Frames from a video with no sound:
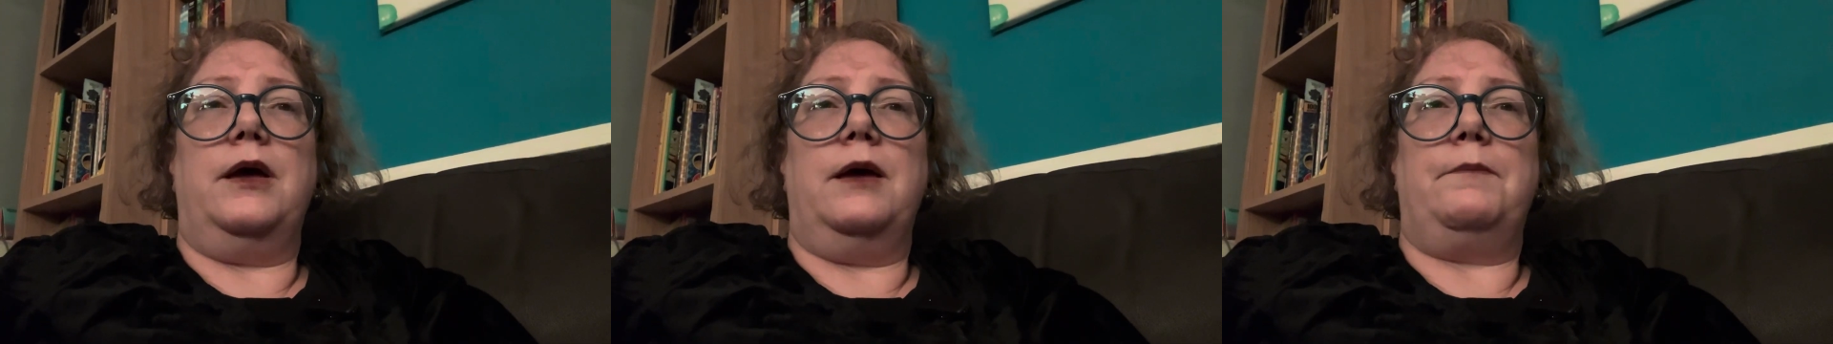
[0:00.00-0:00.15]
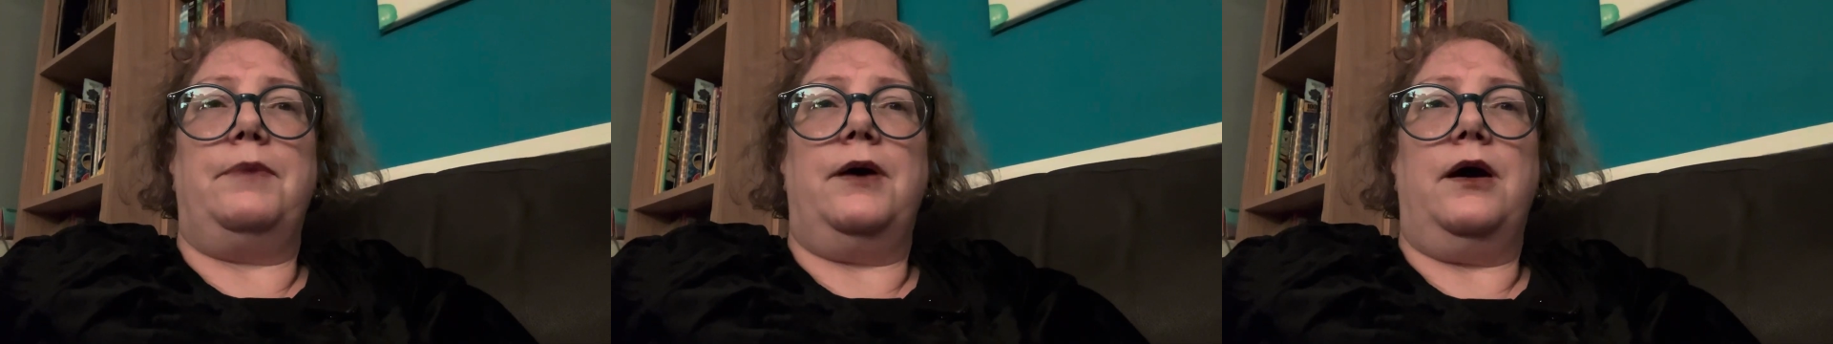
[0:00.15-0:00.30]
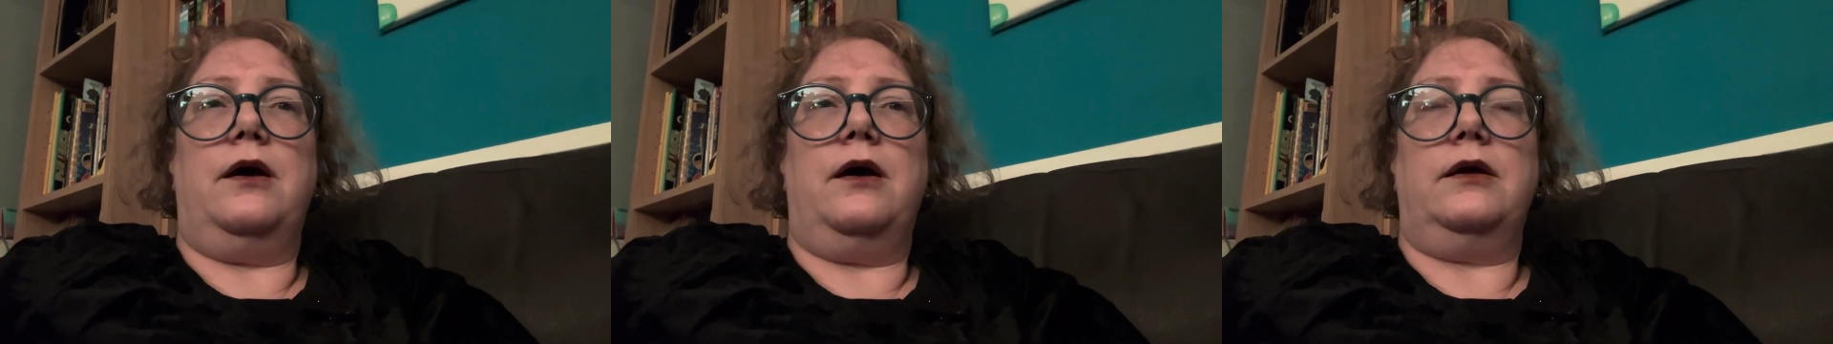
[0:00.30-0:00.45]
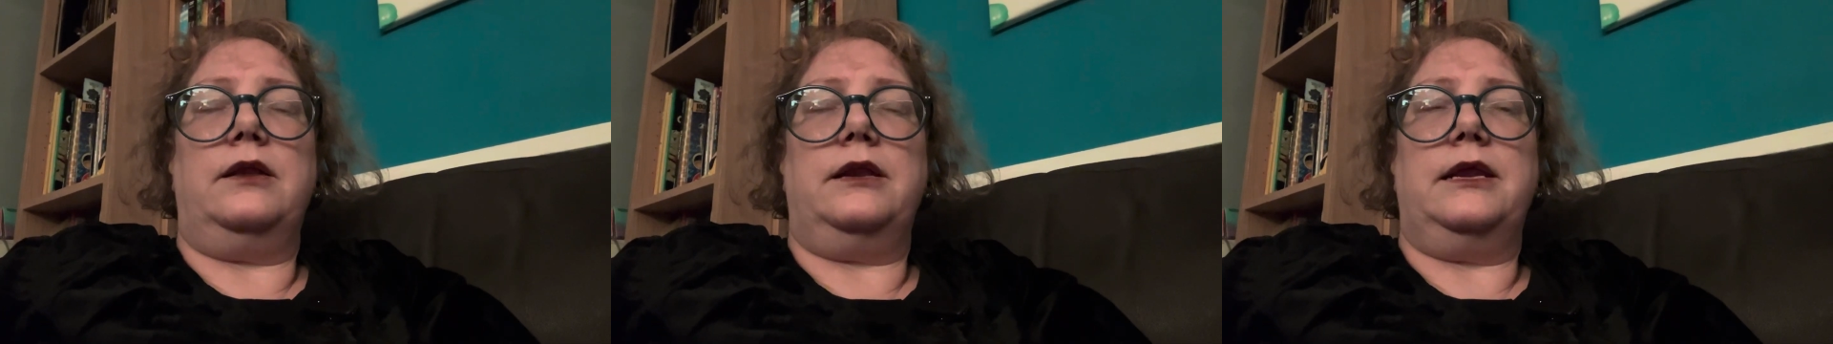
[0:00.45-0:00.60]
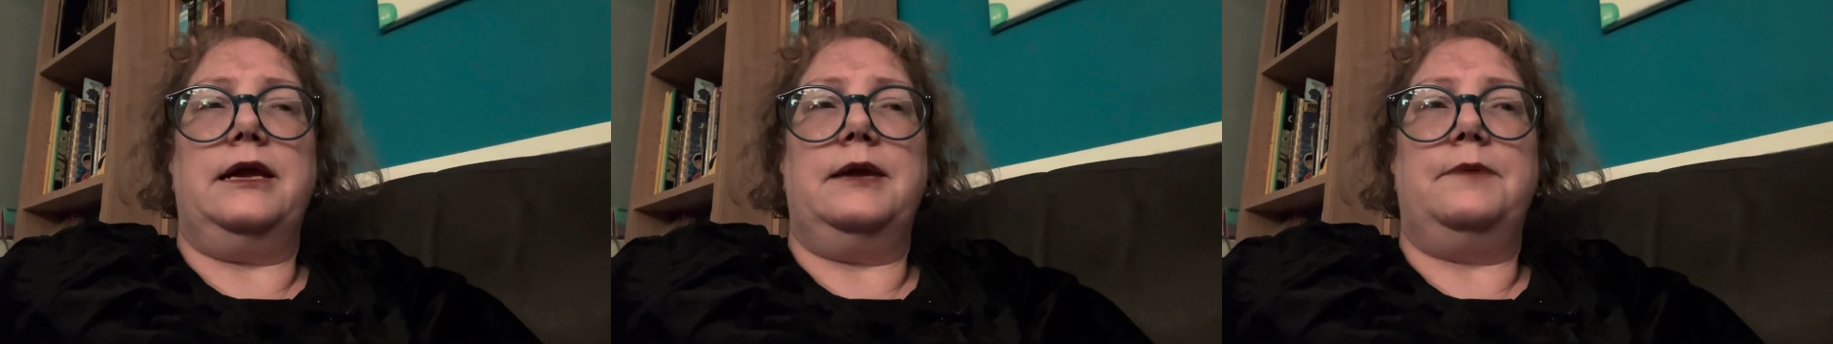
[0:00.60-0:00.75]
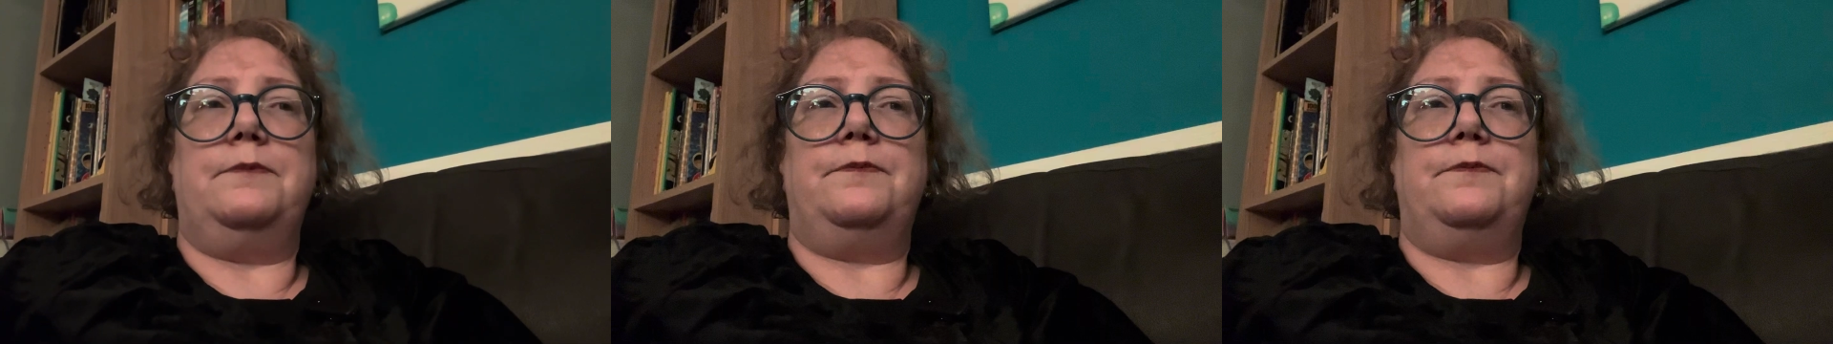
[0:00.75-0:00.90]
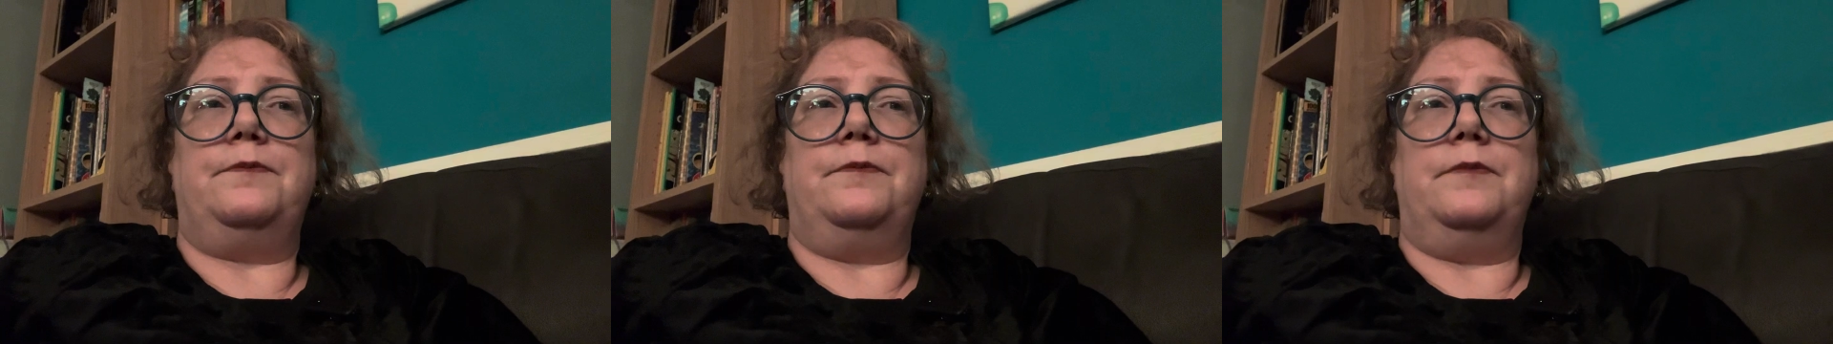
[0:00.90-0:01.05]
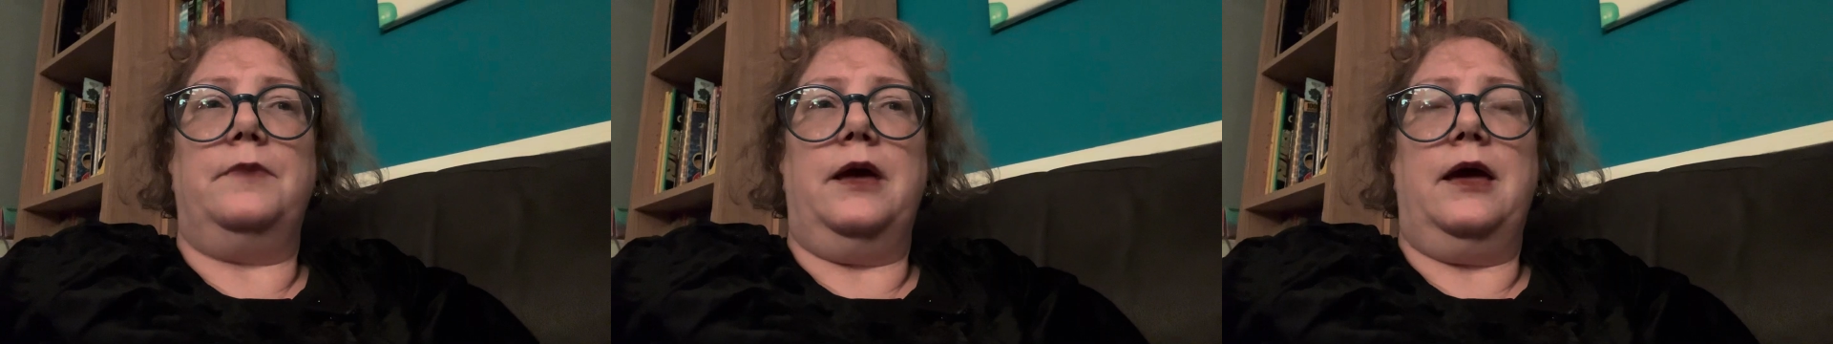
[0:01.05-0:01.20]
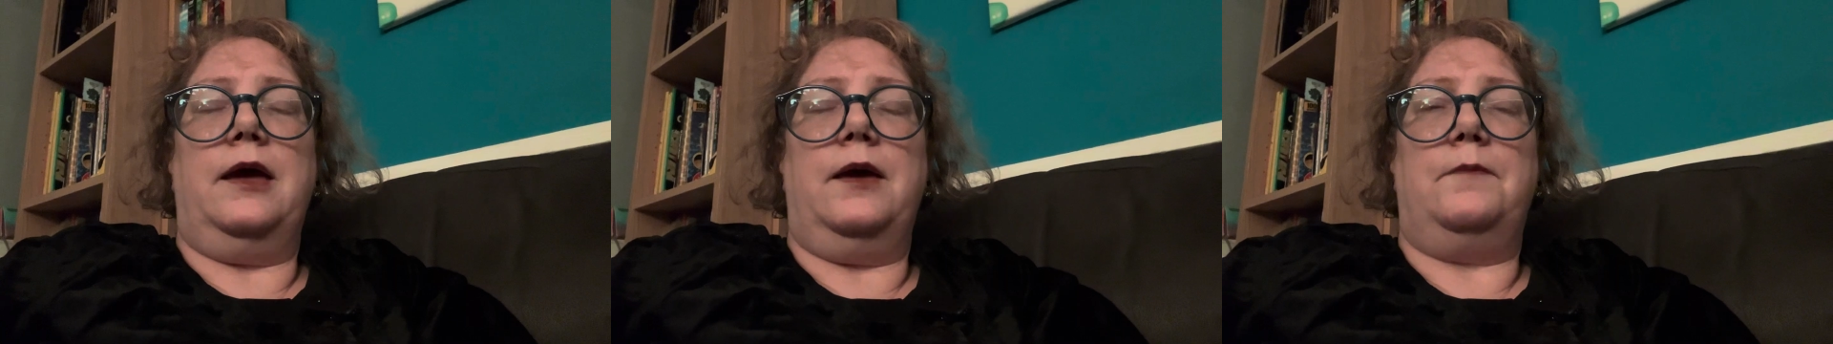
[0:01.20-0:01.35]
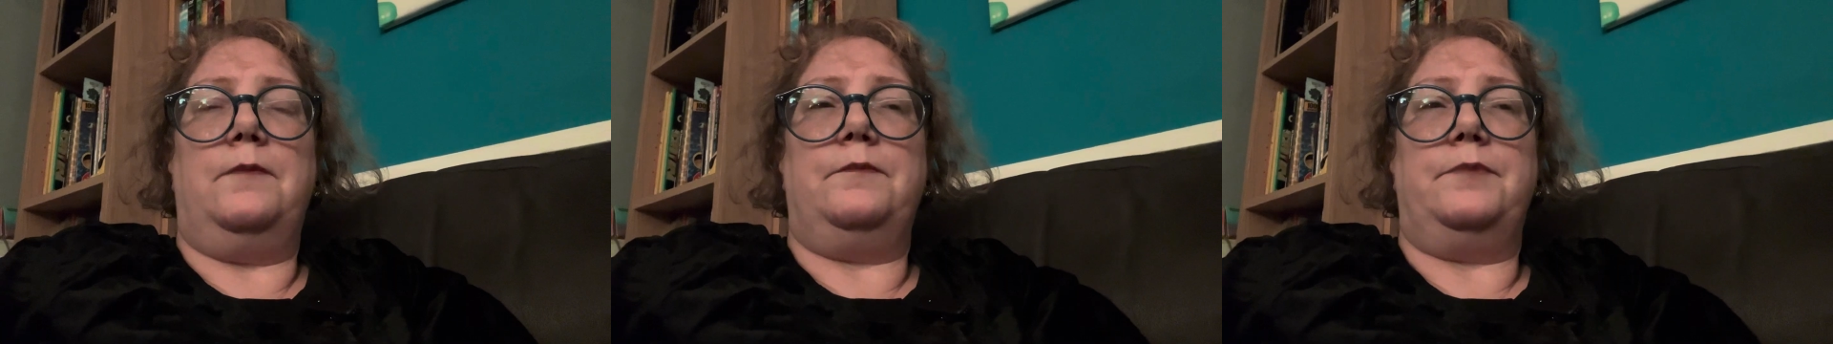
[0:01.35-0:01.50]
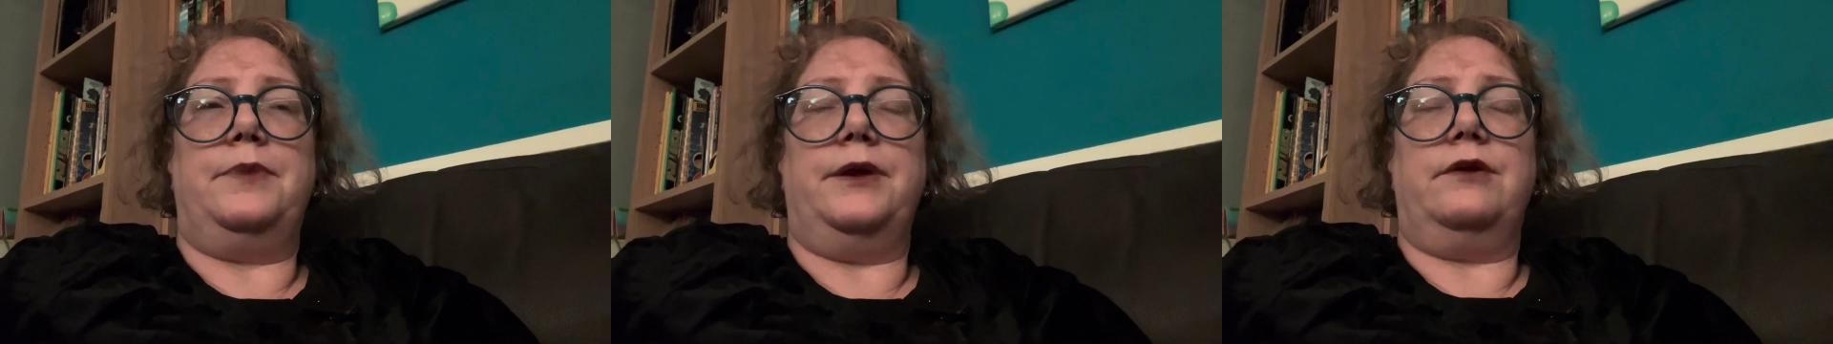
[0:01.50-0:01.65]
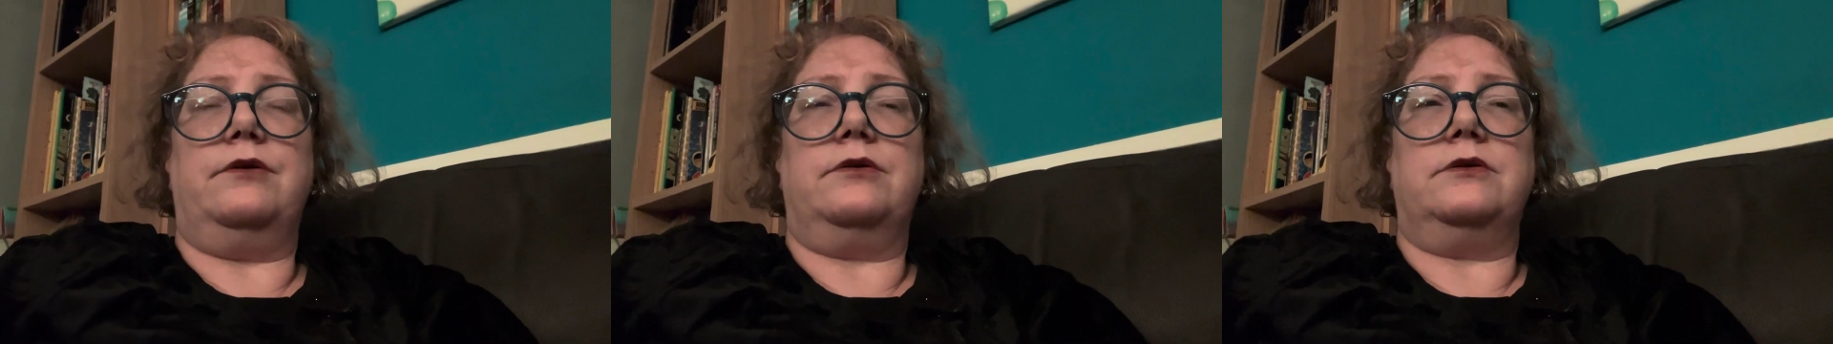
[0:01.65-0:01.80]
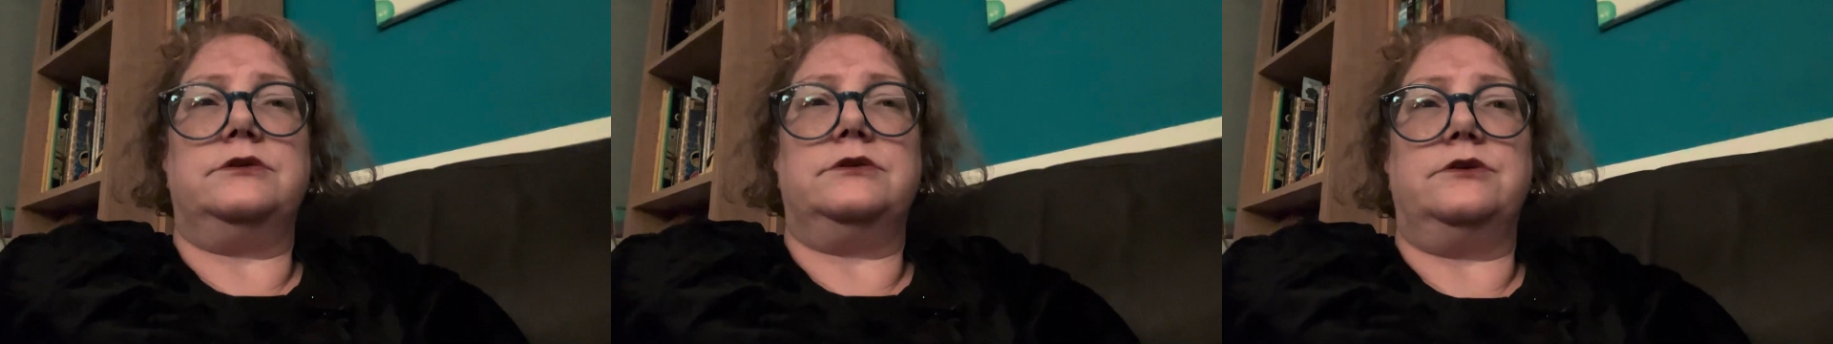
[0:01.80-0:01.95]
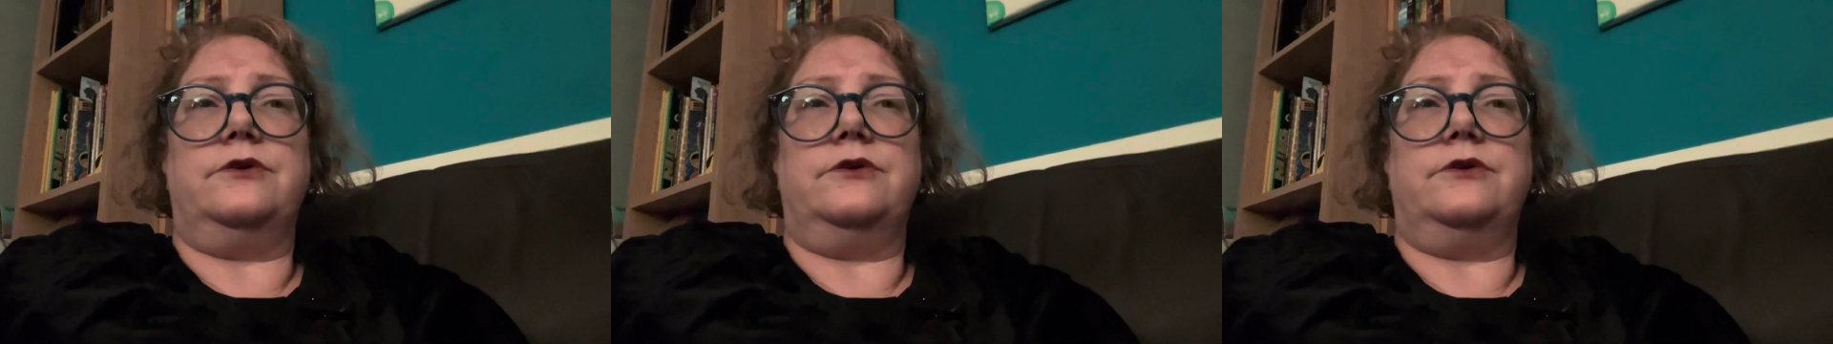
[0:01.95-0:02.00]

partly because